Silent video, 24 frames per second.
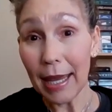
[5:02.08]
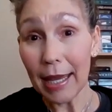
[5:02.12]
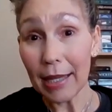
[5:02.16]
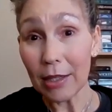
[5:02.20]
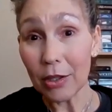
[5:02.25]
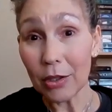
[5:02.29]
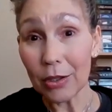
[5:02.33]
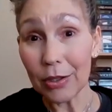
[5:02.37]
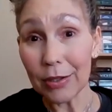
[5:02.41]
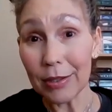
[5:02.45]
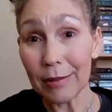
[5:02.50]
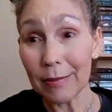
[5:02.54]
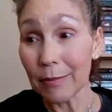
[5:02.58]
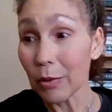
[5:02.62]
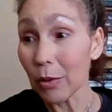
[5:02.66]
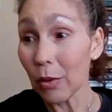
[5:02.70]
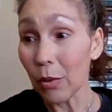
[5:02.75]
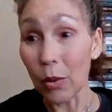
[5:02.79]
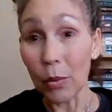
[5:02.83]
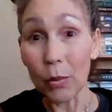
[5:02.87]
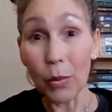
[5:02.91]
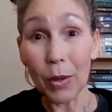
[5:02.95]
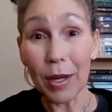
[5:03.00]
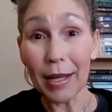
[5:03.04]
candles
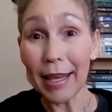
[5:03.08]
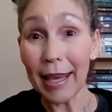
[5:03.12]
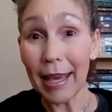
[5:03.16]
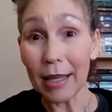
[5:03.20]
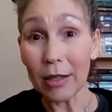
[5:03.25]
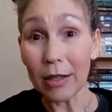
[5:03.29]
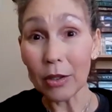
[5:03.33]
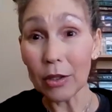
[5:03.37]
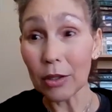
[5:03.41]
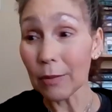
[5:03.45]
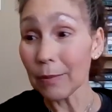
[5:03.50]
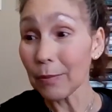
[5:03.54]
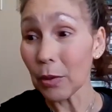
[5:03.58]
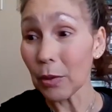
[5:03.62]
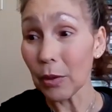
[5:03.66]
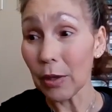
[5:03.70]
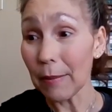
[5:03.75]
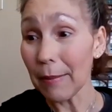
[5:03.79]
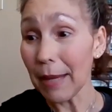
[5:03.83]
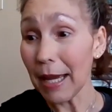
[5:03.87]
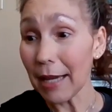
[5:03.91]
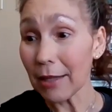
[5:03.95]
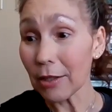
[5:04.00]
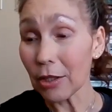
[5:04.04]
or one candle or
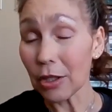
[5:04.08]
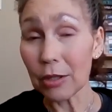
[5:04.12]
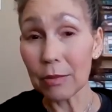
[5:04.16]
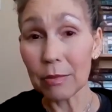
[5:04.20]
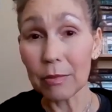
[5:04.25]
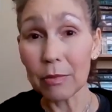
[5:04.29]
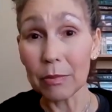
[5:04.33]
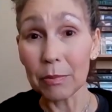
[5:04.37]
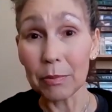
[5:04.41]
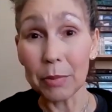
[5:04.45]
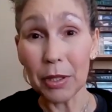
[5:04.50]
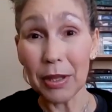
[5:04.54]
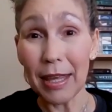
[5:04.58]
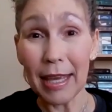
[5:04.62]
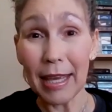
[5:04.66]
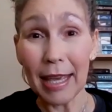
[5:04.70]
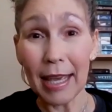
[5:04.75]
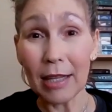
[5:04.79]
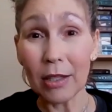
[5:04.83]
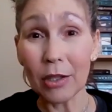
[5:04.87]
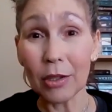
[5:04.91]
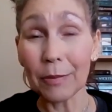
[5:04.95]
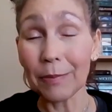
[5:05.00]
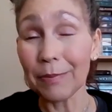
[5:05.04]
a match, birthday
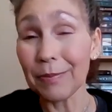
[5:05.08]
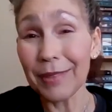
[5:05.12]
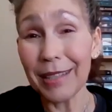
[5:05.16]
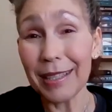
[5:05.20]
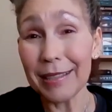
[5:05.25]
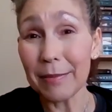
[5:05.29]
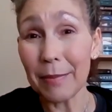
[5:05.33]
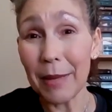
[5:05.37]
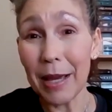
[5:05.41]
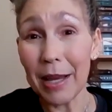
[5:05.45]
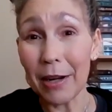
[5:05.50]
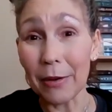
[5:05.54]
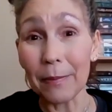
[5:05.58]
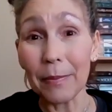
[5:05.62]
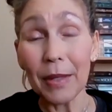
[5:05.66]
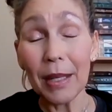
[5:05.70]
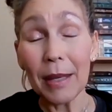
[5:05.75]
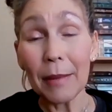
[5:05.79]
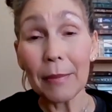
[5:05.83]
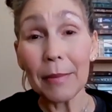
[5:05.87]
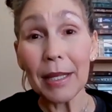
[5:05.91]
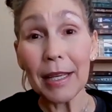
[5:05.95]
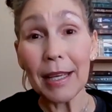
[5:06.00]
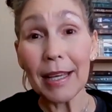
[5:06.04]
candle, doesn't matter.
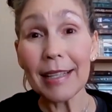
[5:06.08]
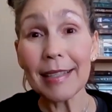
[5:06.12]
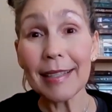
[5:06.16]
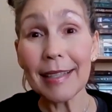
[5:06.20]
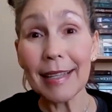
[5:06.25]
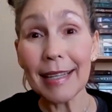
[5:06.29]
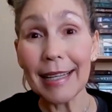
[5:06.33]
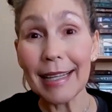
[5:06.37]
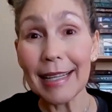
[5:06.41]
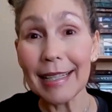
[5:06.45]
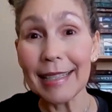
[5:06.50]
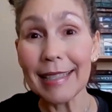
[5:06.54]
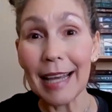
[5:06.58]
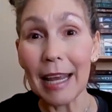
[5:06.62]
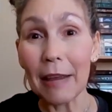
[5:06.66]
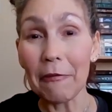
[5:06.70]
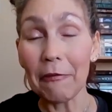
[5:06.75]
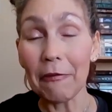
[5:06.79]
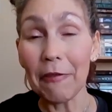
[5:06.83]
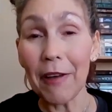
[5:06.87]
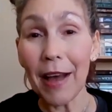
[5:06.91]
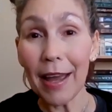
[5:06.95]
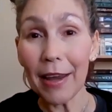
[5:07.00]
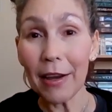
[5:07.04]
Because it is a
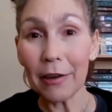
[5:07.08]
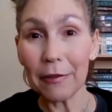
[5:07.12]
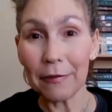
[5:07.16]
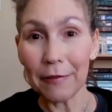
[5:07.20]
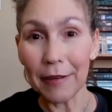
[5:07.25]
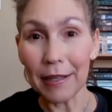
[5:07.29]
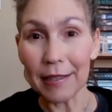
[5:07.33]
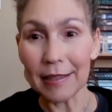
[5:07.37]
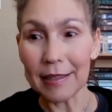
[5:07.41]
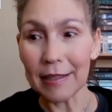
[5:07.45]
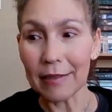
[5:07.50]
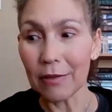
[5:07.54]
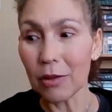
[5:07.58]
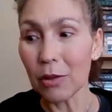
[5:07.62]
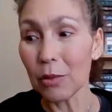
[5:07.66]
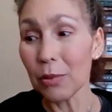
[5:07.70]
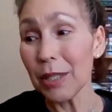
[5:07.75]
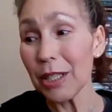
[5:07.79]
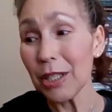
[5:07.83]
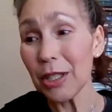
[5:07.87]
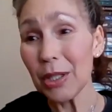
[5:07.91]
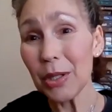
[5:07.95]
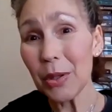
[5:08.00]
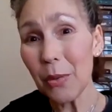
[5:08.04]
fire festival,
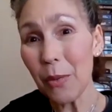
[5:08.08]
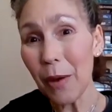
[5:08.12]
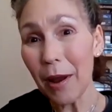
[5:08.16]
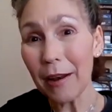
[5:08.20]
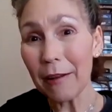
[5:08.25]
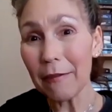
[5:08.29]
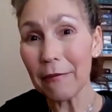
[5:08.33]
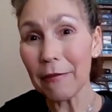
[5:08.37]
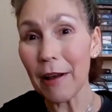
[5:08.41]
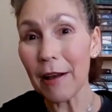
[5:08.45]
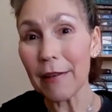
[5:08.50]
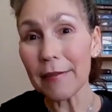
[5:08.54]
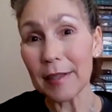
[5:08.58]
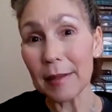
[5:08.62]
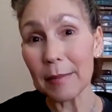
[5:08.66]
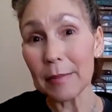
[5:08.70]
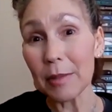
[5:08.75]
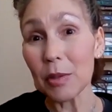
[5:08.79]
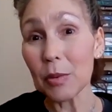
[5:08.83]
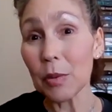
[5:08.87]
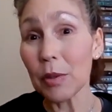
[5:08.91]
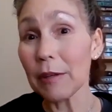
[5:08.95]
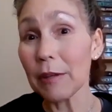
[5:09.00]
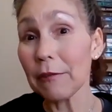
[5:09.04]
we do want to involve
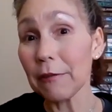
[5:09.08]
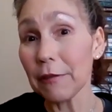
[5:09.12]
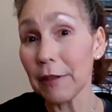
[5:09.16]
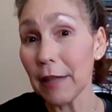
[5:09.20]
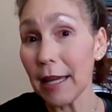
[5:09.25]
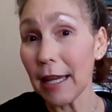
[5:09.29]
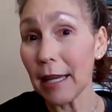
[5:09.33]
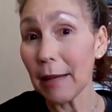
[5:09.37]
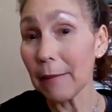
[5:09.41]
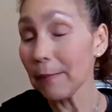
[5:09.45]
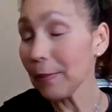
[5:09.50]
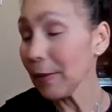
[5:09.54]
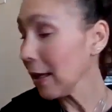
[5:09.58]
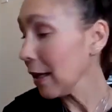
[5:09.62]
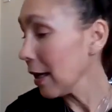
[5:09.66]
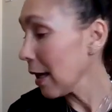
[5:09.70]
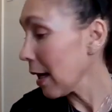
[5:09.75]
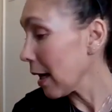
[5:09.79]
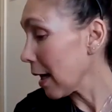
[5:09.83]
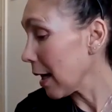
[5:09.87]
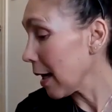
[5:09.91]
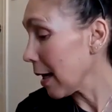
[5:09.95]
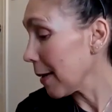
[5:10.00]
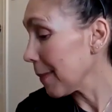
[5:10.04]
some sort of flame.
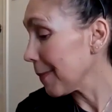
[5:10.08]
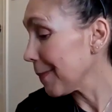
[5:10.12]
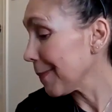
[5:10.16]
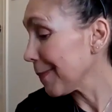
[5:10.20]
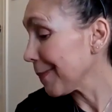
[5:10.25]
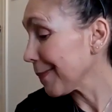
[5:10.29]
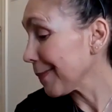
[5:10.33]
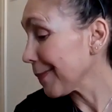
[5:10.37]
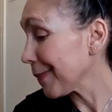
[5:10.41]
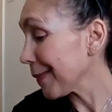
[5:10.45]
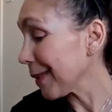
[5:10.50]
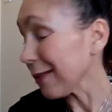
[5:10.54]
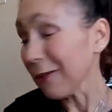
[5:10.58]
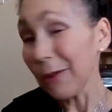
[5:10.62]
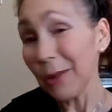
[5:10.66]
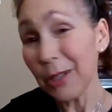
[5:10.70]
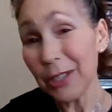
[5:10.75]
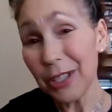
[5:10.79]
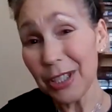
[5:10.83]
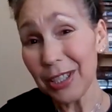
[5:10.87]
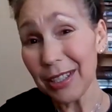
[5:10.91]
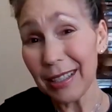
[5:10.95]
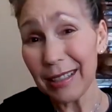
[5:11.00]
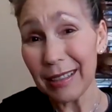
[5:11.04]
Um,
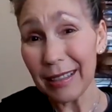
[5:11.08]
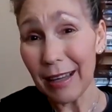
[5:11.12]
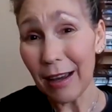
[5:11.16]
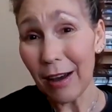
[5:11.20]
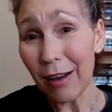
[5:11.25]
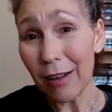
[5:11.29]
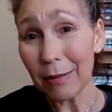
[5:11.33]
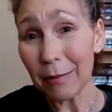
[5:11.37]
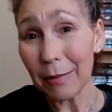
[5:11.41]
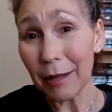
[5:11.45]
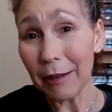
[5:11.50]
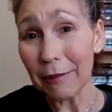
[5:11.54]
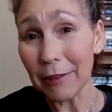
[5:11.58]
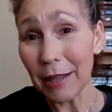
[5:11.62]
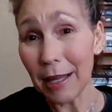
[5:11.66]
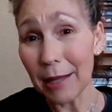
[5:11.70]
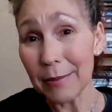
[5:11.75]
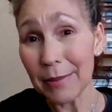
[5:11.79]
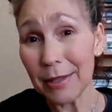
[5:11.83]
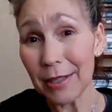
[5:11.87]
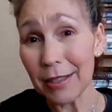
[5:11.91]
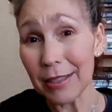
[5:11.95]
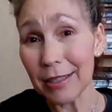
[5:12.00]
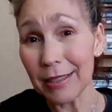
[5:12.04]
unfortunately, all of my
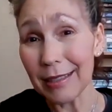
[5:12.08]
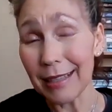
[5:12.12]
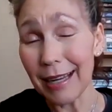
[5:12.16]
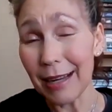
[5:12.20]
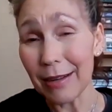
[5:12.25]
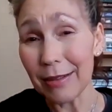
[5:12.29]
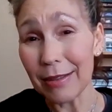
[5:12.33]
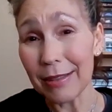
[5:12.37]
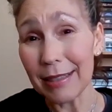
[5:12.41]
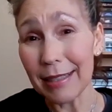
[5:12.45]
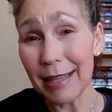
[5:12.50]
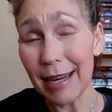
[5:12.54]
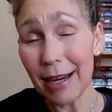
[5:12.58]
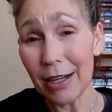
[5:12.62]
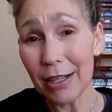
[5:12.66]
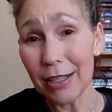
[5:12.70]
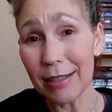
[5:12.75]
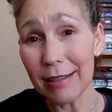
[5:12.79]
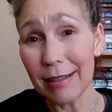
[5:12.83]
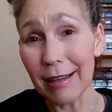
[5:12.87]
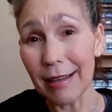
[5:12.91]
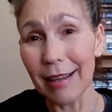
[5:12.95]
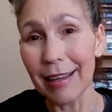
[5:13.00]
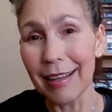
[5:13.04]
flames are
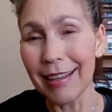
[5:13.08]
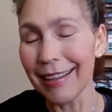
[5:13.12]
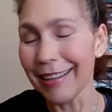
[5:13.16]
downstairs